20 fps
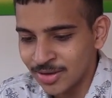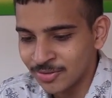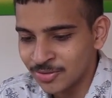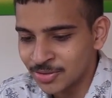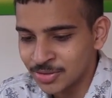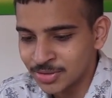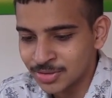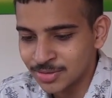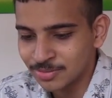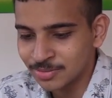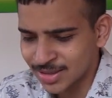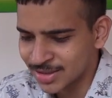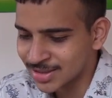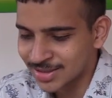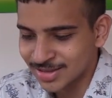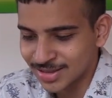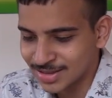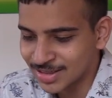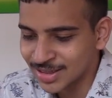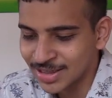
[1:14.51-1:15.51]
I won't
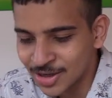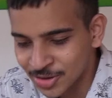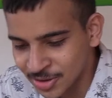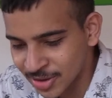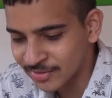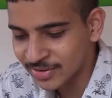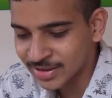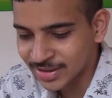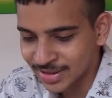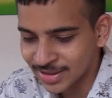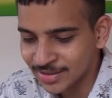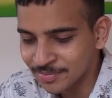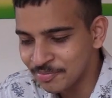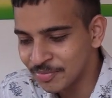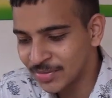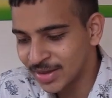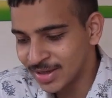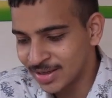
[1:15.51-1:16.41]
just tell out everything.